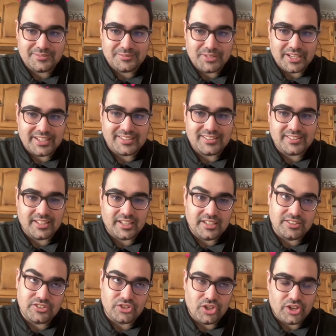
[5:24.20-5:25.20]
like
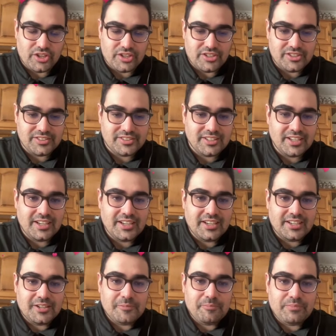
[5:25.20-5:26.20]
sons daughters
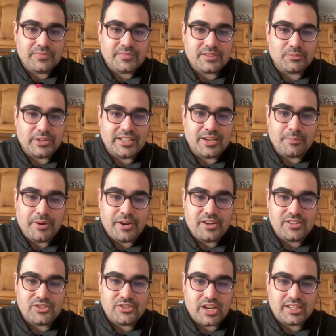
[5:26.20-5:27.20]
when their
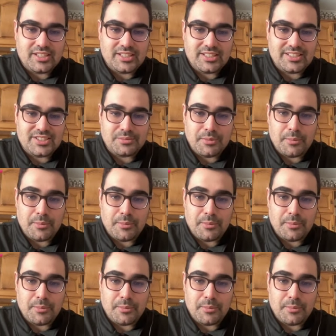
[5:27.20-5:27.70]
parents try to teach them